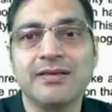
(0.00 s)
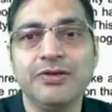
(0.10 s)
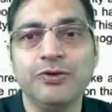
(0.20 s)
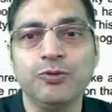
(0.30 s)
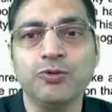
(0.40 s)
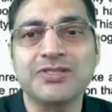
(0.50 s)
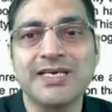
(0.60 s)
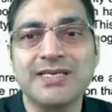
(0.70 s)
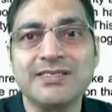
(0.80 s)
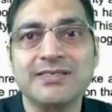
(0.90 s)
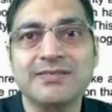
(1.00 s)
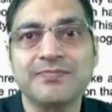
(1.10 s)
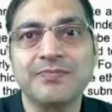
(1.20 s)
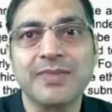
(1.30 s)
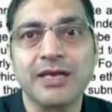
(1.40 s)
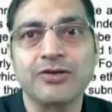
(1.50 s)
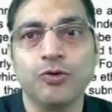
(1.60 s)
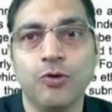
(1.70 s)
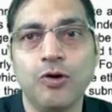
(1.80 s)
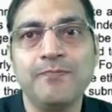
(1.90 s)
use this at
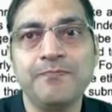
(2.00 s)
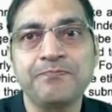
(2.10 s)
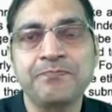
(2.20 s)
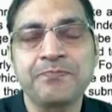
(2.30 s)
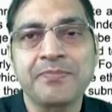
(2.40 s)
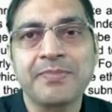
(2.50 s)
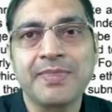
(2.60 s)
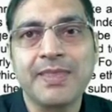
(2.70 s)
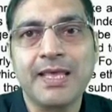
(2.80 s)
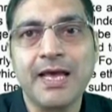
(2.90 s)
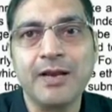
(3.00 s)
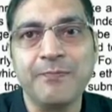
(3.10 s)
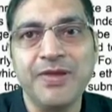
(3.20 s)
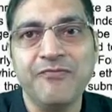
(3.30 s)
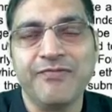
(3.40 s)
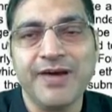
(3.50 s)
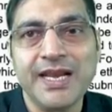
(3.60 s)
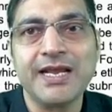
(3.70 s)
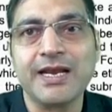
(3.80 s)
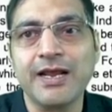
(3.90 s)
home and be
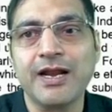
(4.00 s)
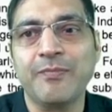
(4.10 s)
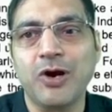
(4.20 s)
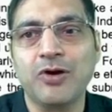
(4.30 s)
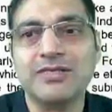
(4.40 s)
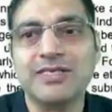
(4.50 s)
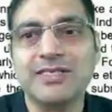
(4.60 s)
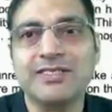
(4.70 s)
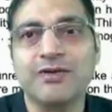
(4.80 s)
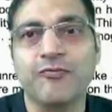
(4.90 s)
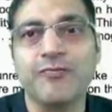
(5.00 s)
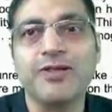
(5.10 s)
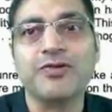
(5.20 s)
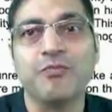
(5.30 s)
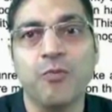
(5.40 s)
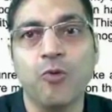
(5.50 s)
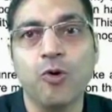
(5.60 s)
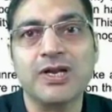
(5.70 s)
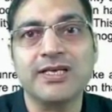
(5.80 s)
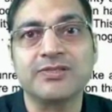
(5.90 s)
very clear about this, that which
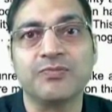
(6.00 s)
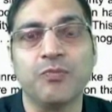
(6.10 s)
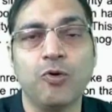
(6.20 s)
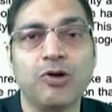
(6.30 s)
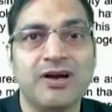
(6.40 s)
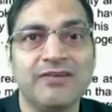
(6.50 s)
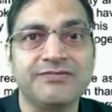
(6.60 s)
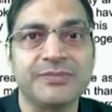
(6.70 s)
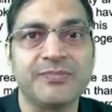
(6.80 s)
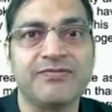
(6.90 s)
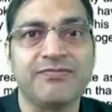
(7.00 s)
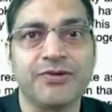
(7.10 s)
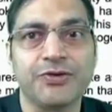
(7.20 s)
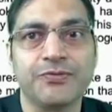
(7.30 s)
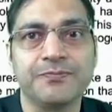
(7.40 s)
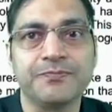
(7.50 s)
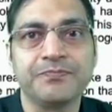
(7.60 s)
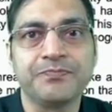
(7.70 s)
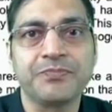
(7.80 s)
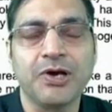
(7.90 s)
mode is more comfortable for you.
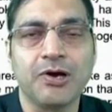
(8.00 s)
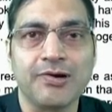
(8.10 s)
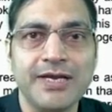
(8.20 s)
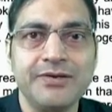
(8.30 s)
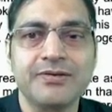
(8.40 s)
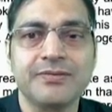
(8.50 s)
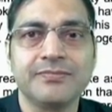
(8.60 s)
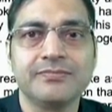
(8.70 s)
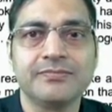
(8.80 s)
All right.